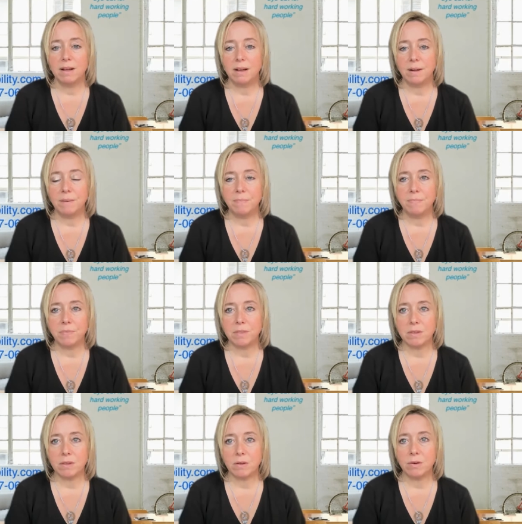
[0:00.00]
um,
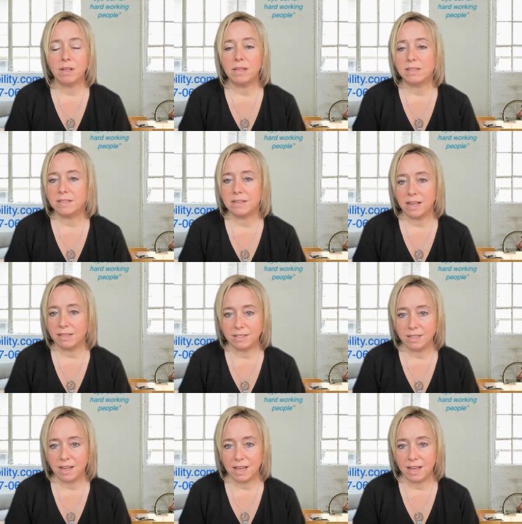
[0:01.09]
earning less than
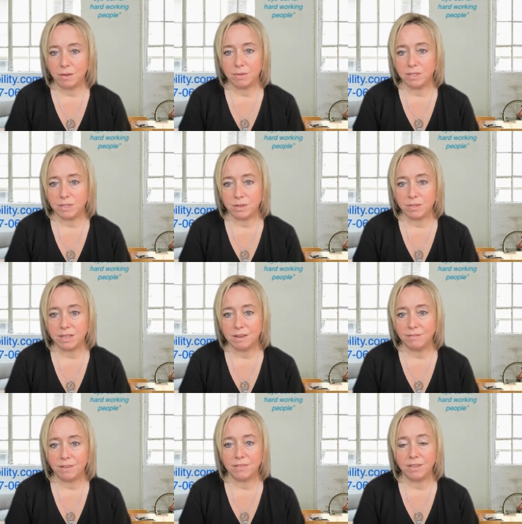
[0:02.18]
SGA, which is
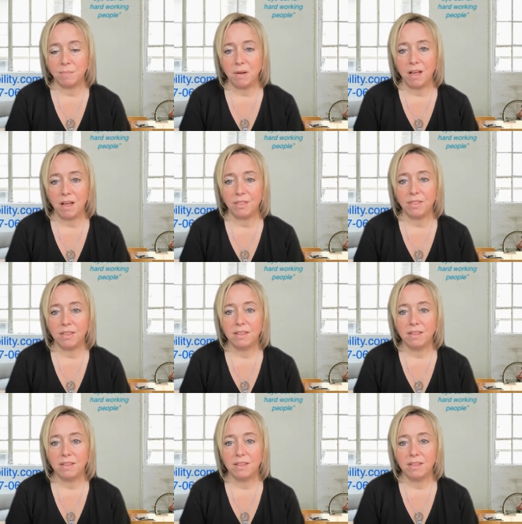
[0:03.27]
1350 a month.